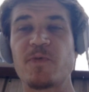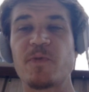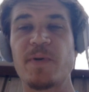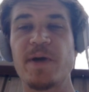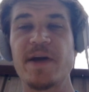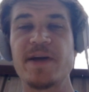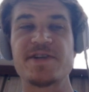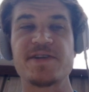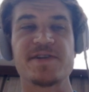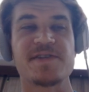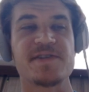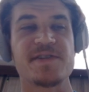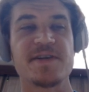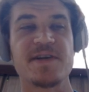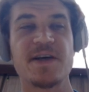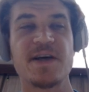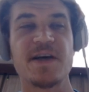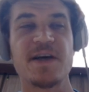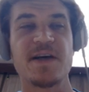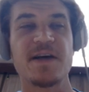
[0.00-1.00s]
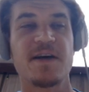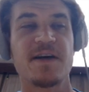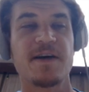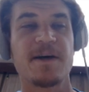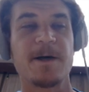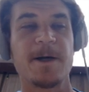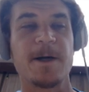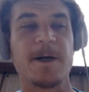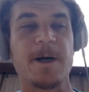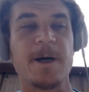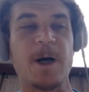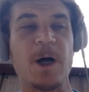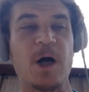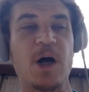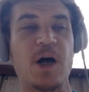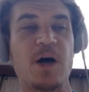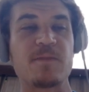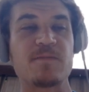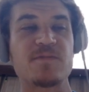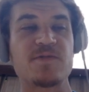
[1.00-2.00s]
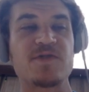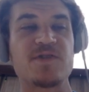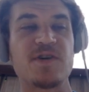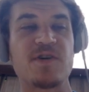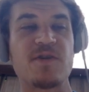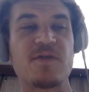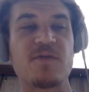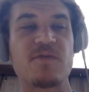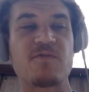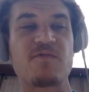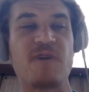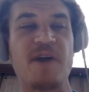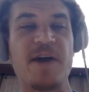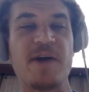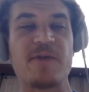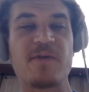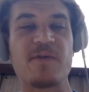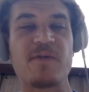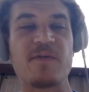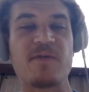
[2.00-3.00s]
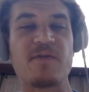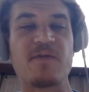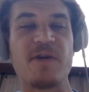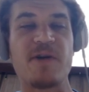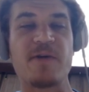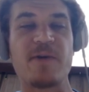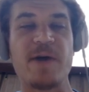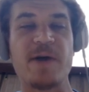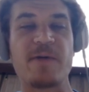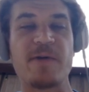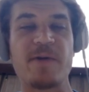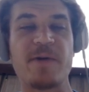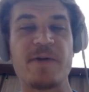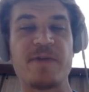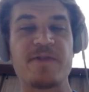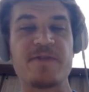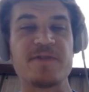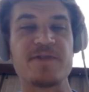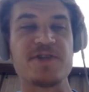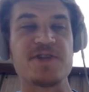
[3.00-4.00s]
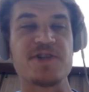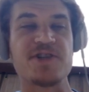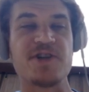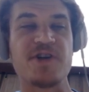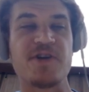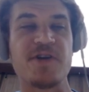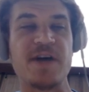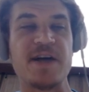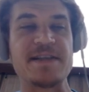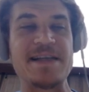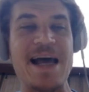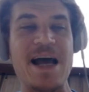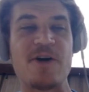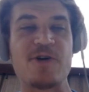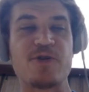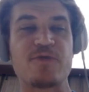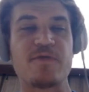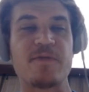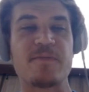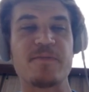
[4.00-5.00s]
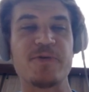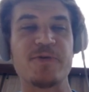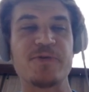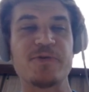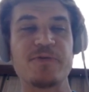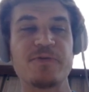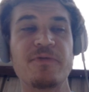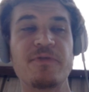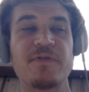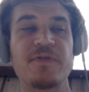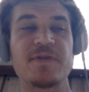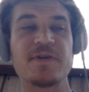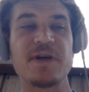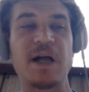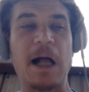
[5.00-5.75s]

pages. So right away, what I want to do is just show you guys how to remove